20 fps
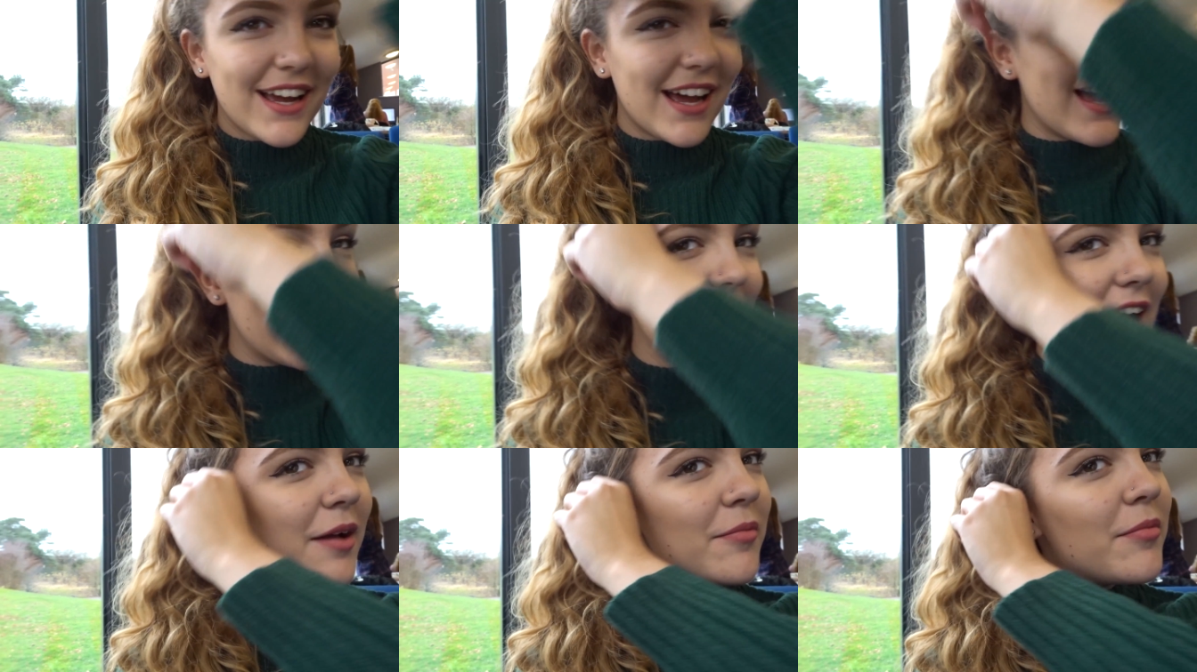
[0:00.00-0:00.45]

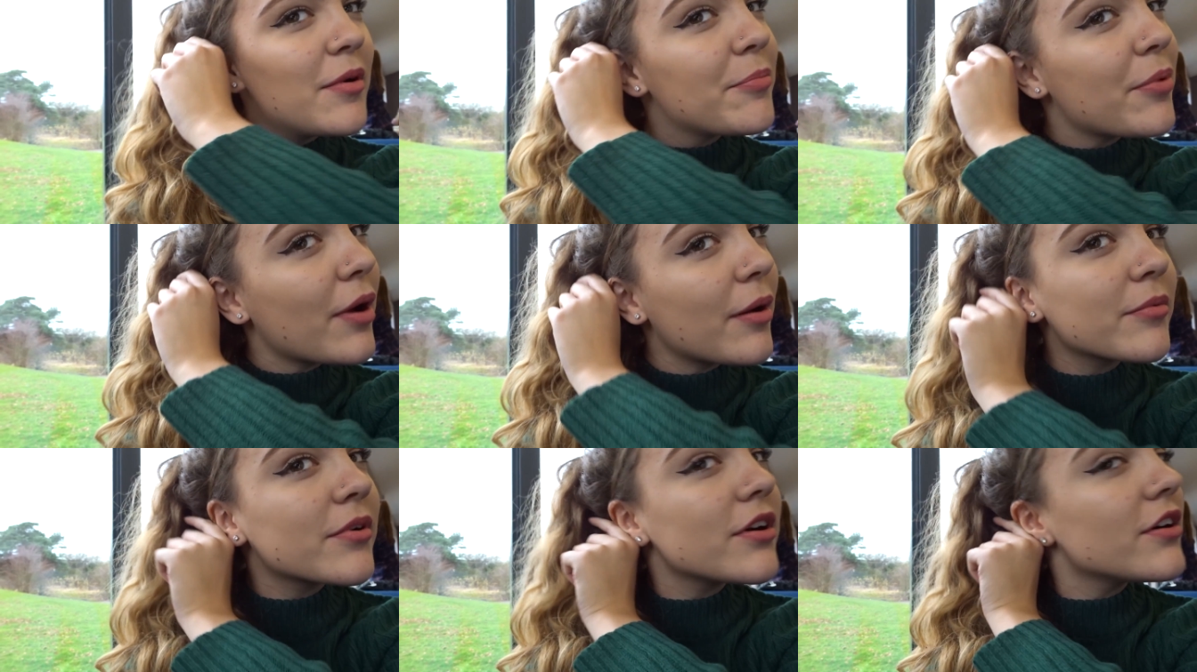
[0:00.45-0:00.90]
Um,
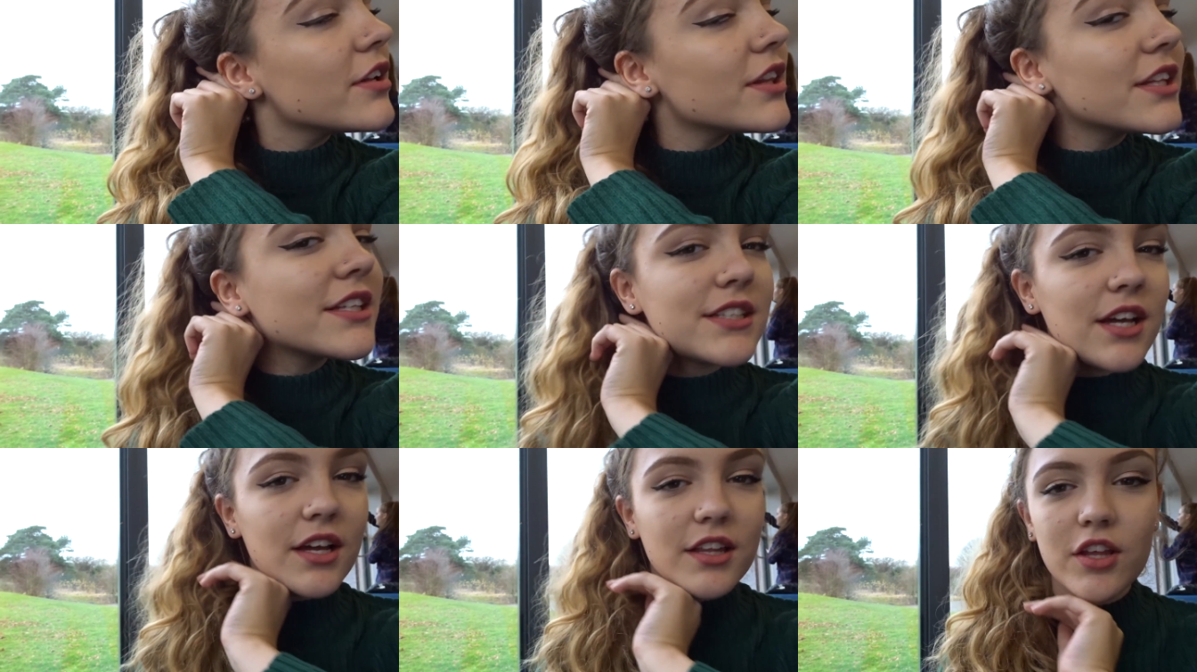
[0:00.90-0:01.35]
but I'm
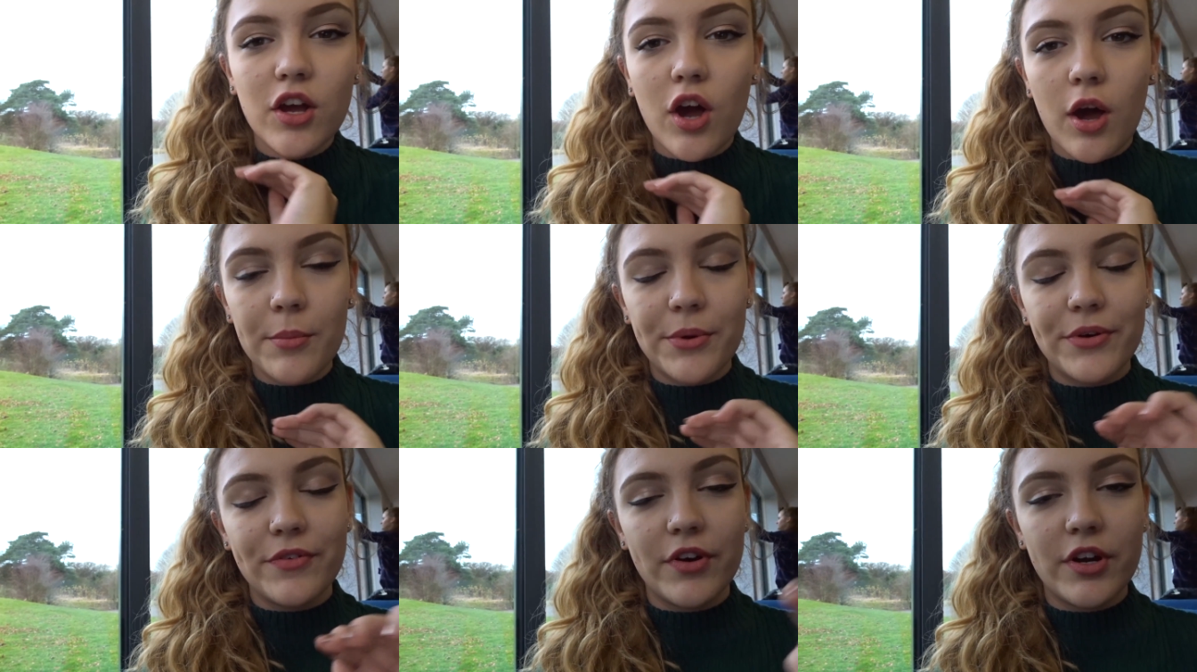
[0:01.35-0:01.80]
currently sat in the
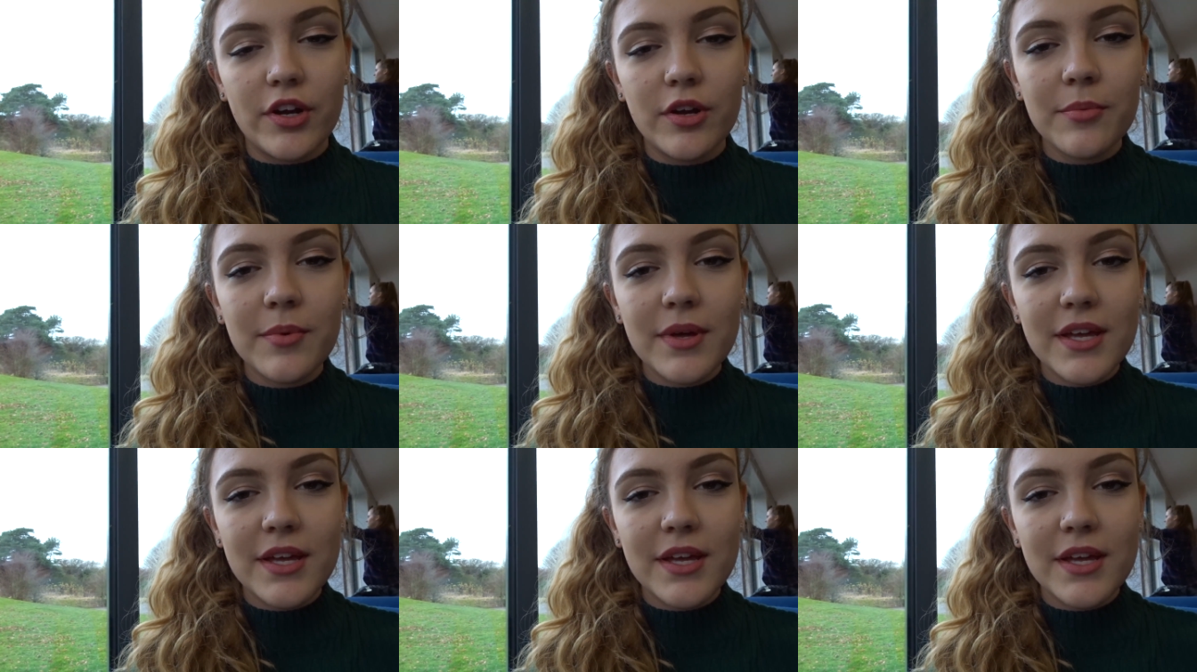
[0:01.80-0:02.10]
common room.